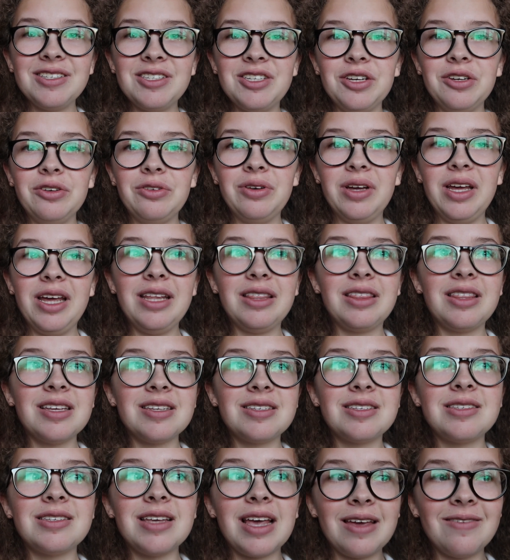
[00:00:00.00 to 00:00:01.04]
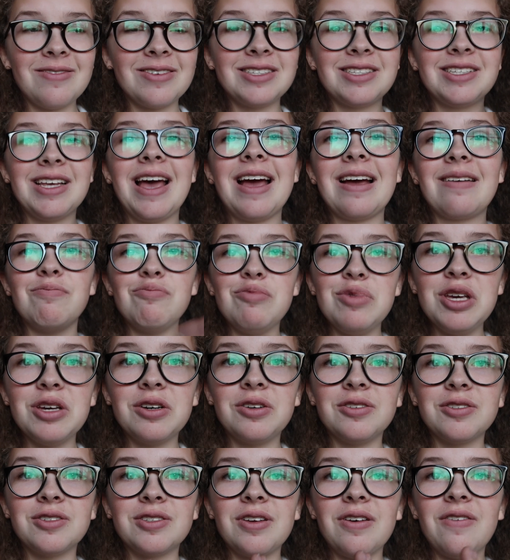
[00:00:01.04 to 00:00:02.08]
to eat the same exact
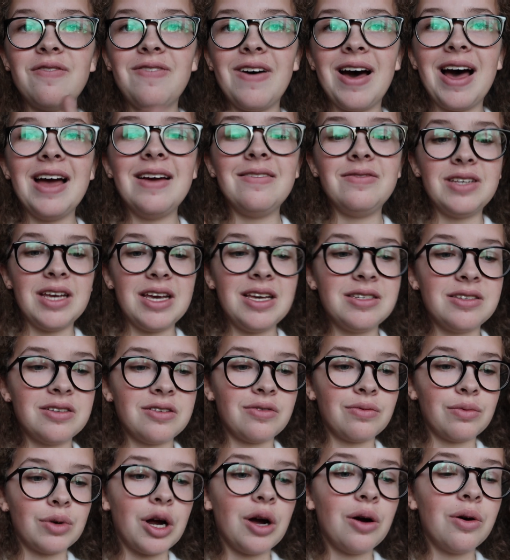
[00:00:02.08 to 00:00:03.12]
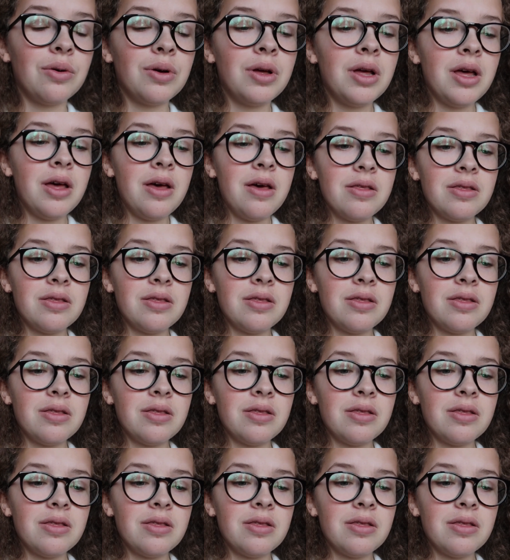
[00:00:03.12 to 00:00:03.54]
meals 5 days in a row.